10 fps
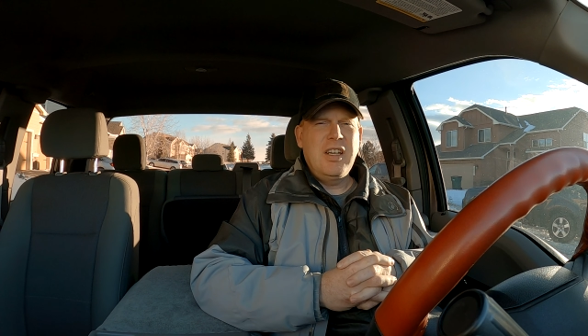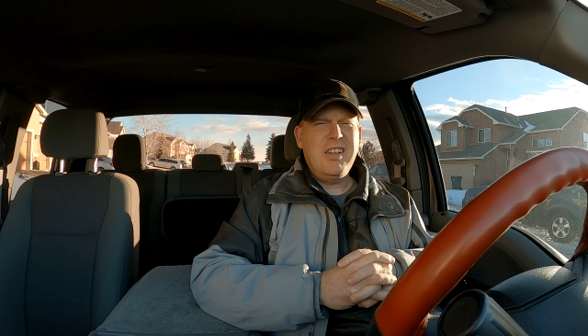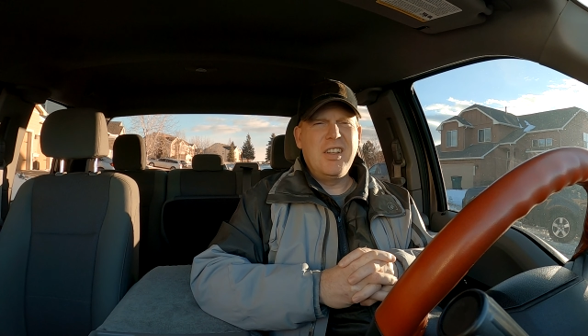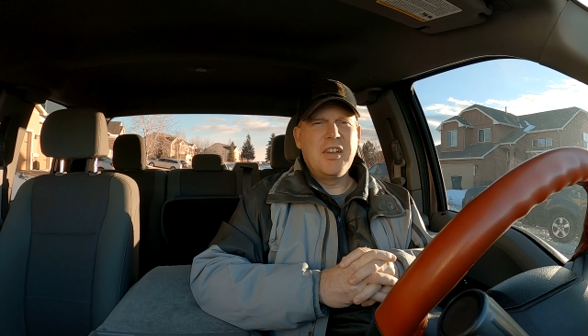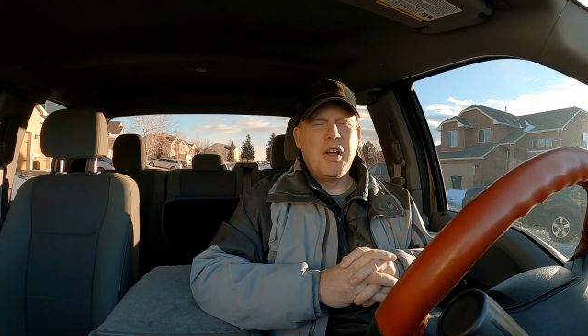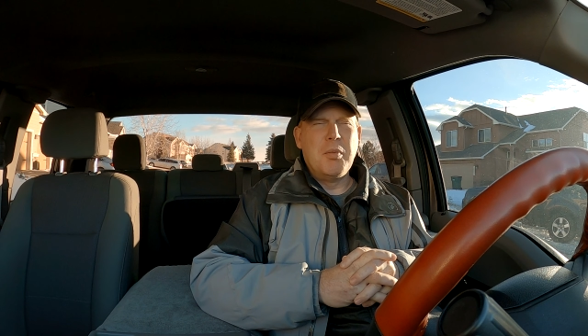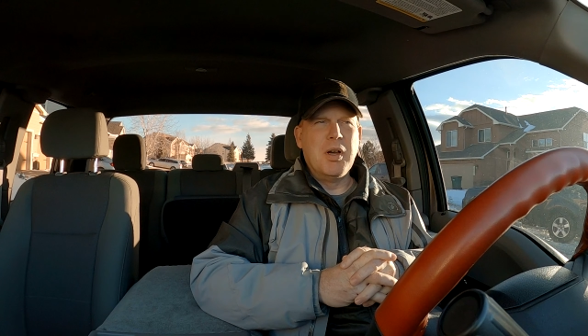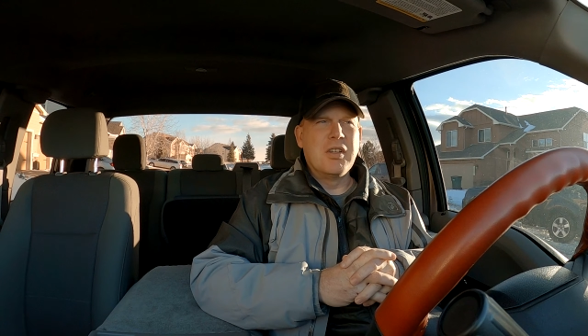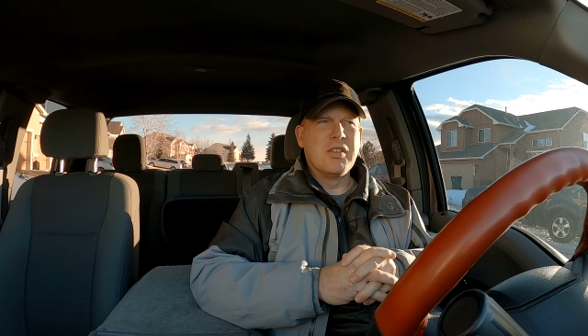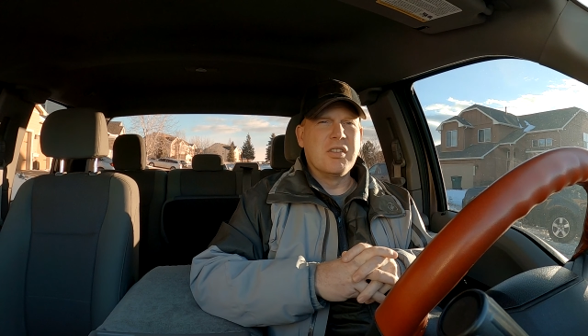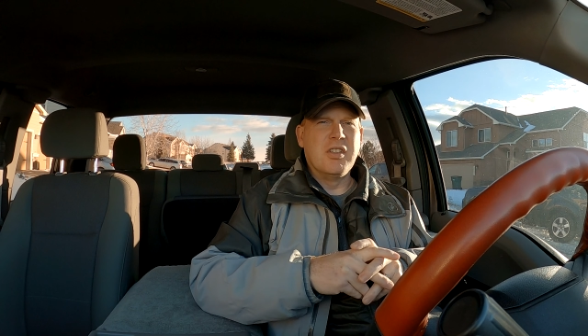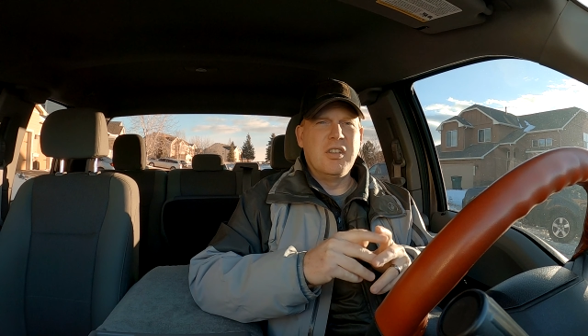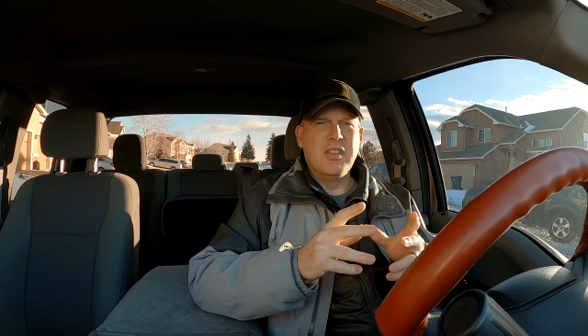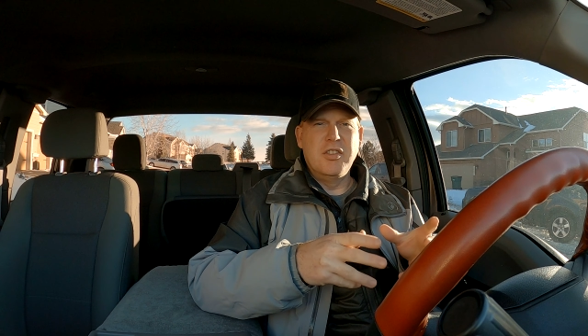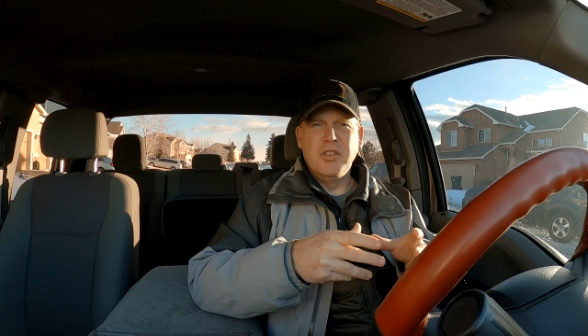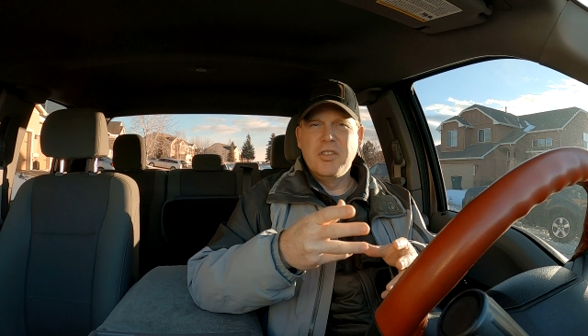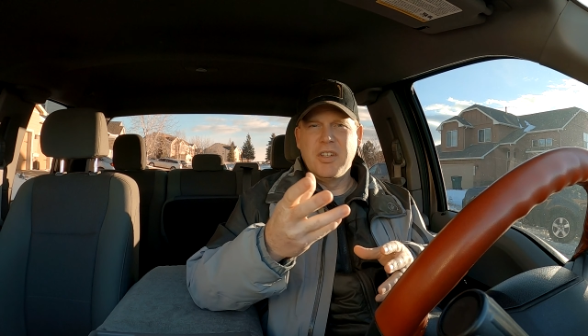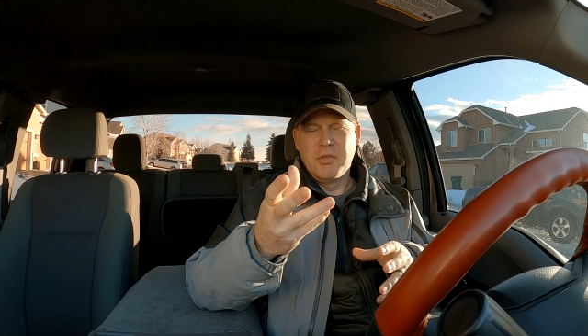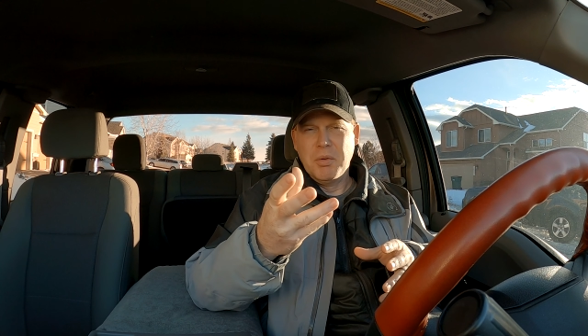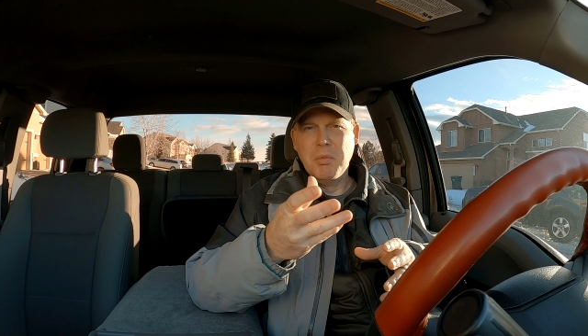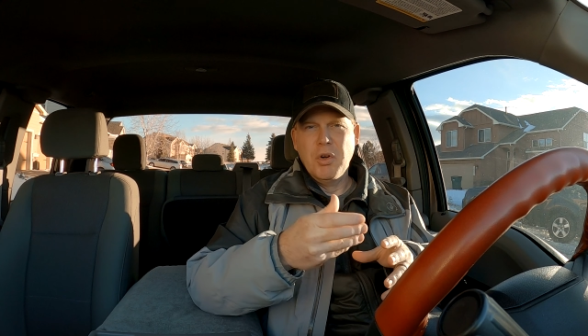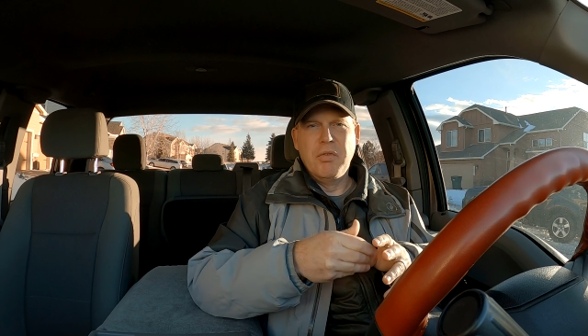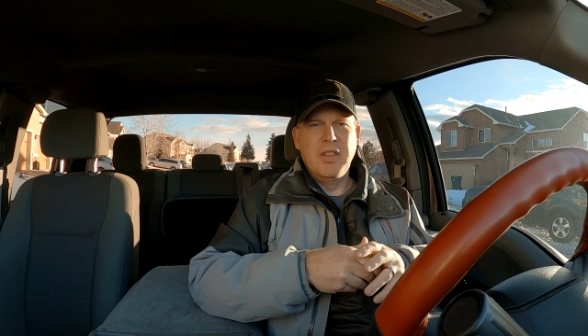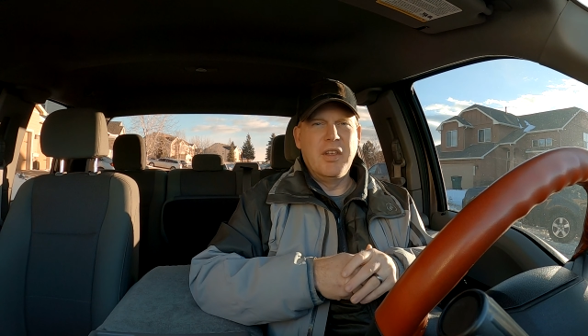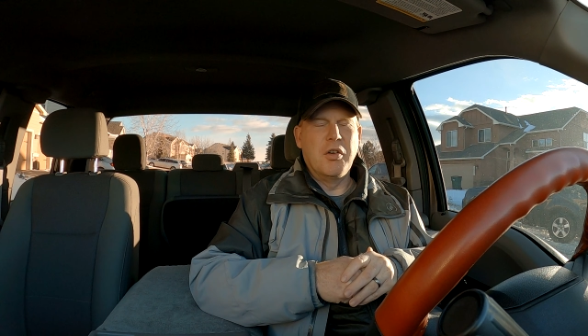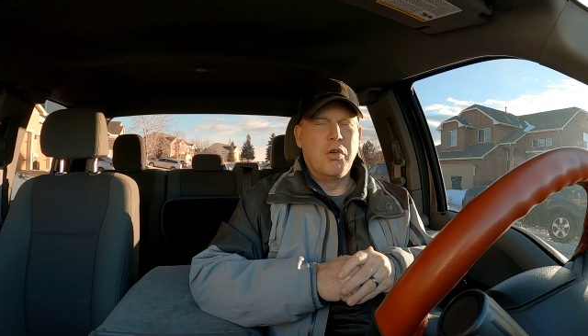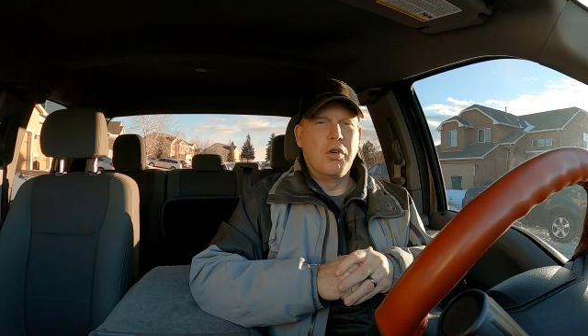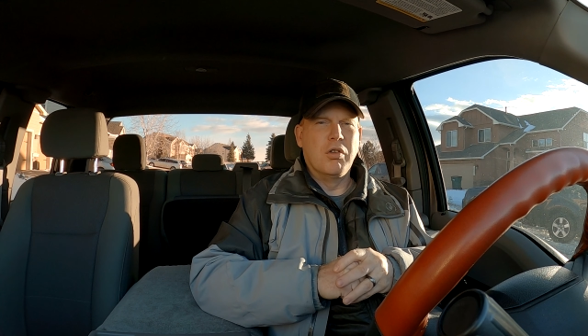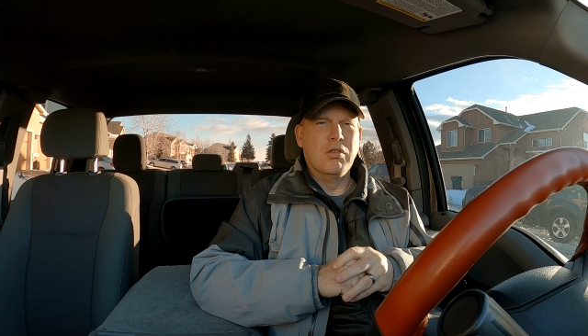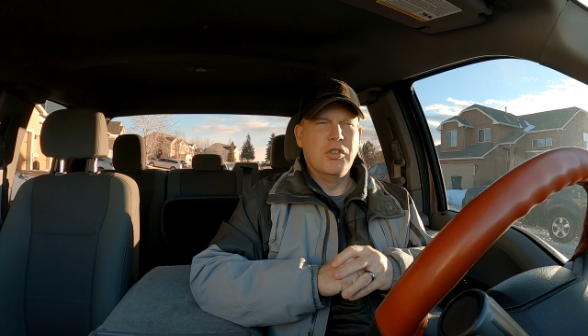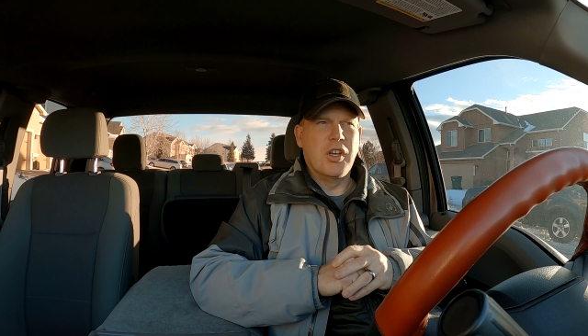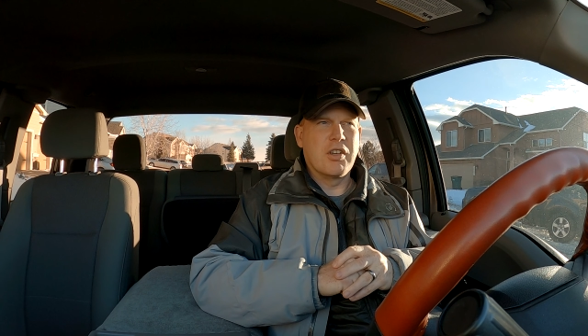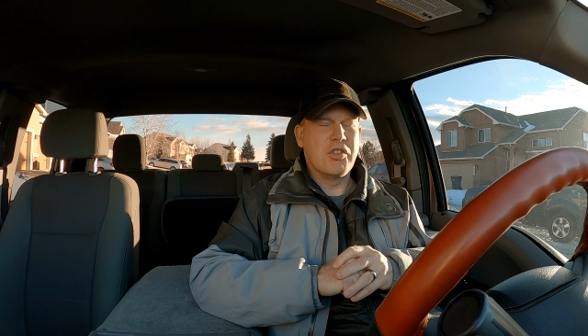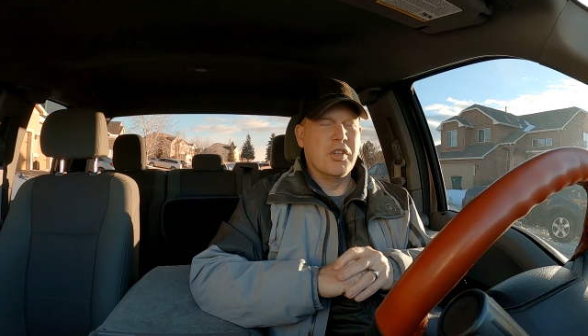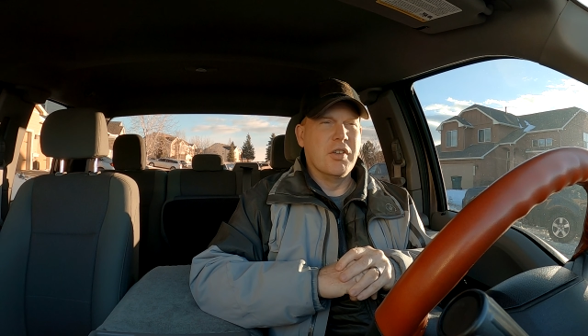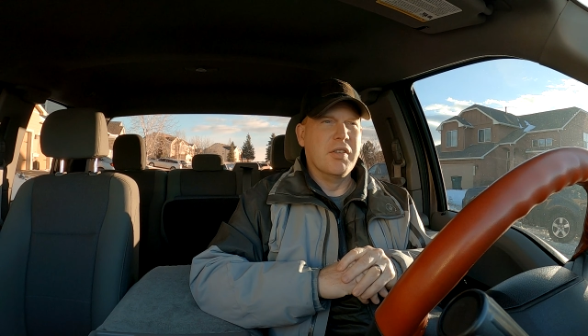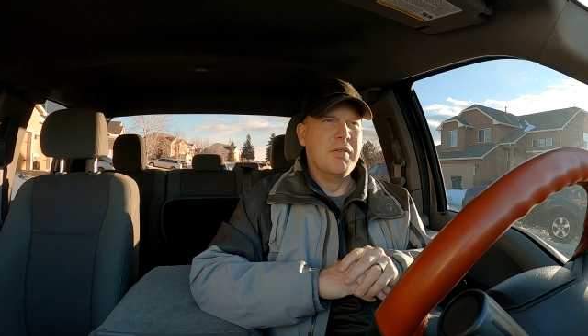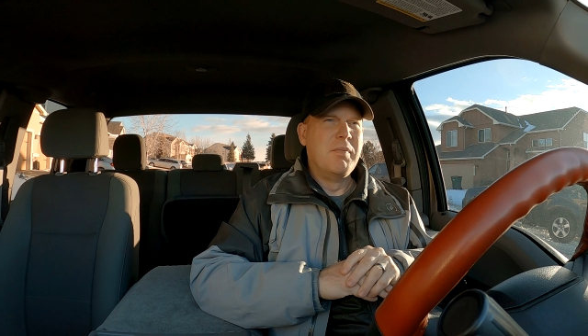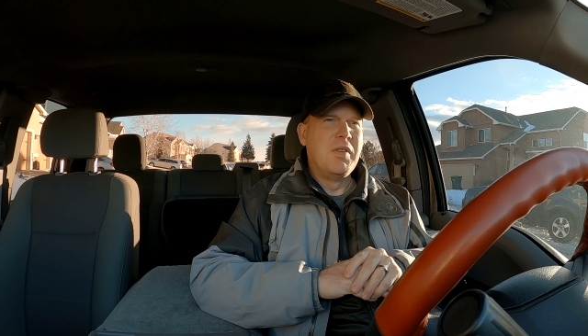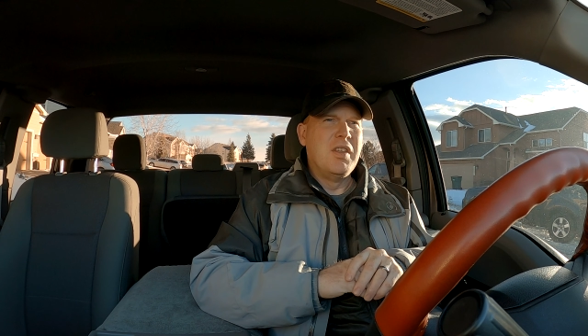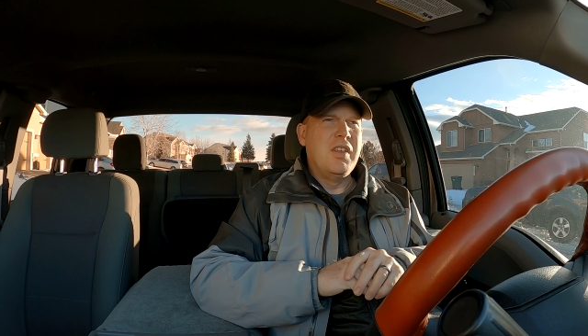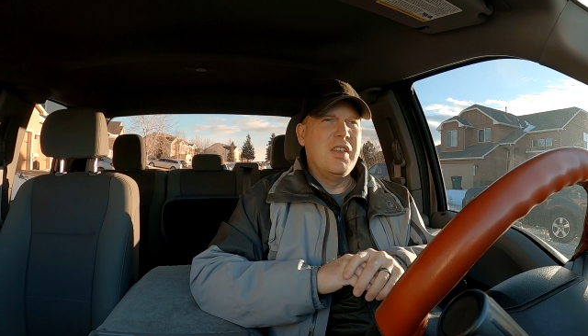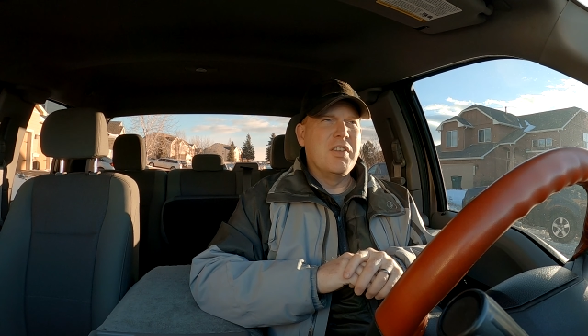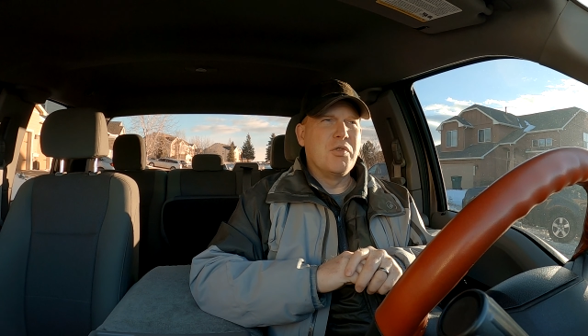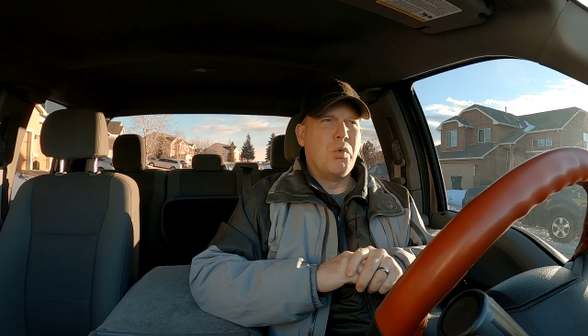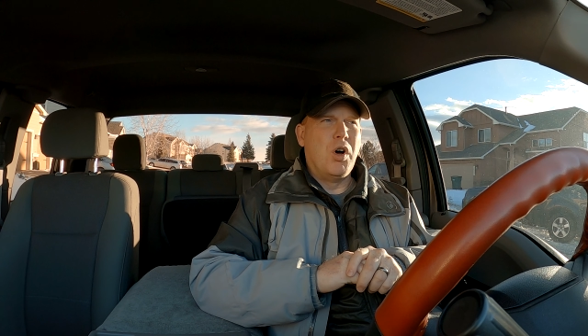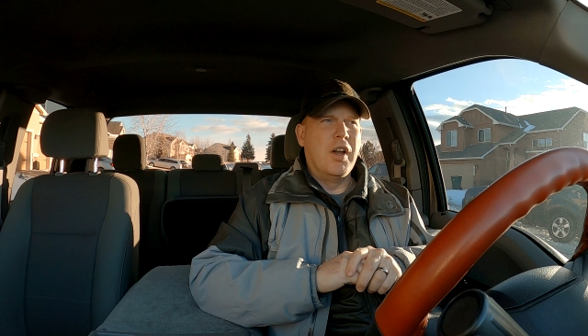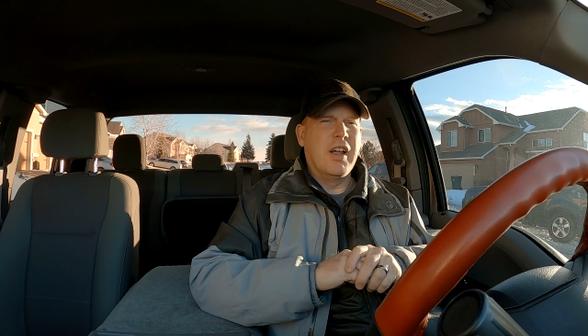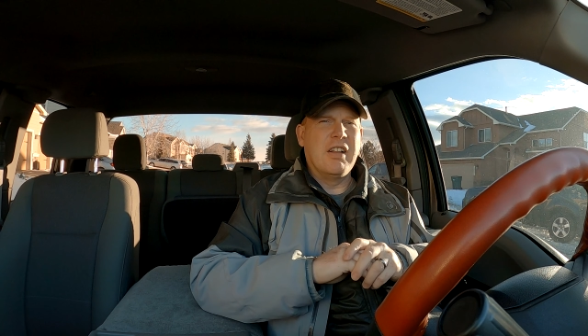And like all bikes, there's little issues like removing the oil injection is one.